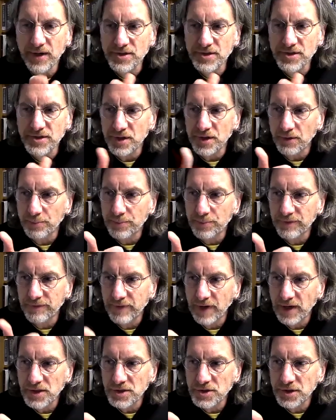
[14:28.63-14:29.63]
Jill:
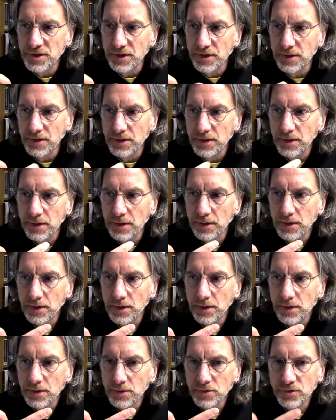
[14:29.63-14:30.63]
prevention,
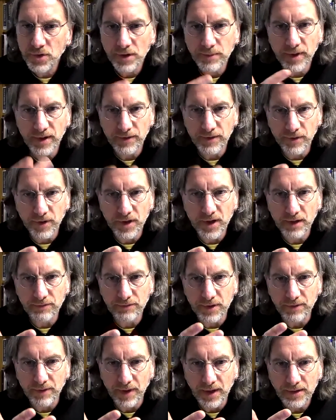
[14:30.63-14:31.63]
treatment, and
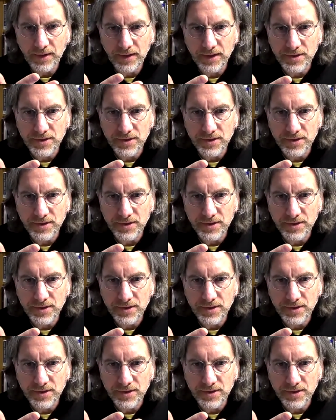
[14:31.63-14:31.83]
recovery, right?